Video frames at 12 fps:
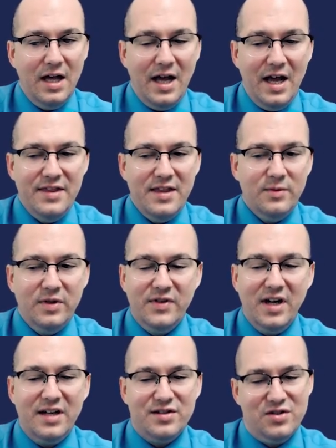And then we've
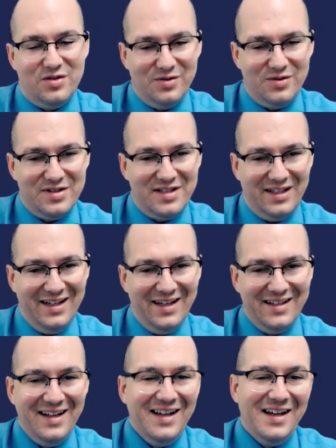got students
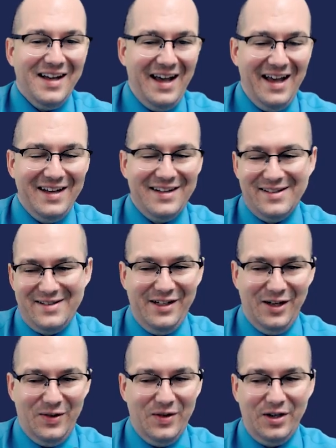again. And,
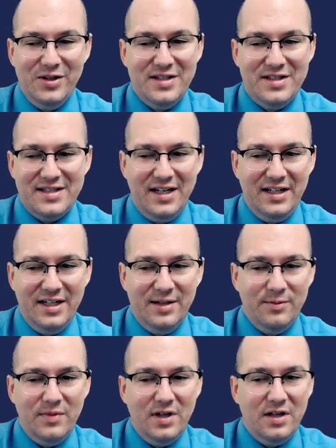a good
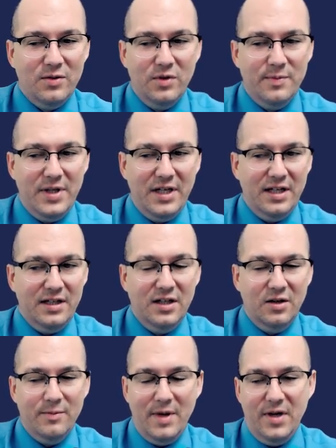synonym would be,
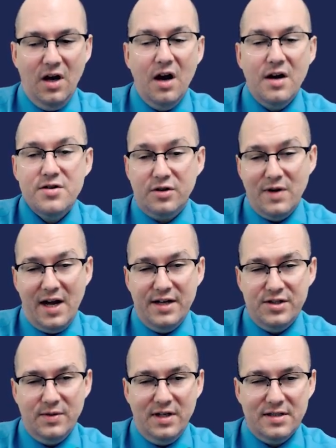maybe
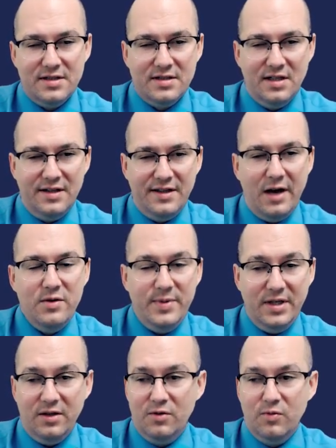undergraduates. That would
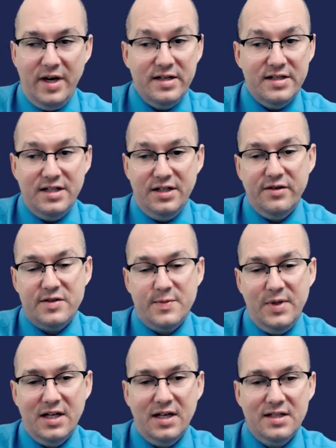be great to use
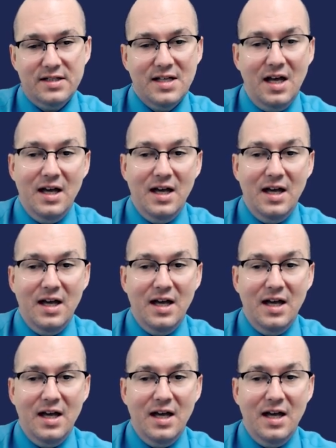because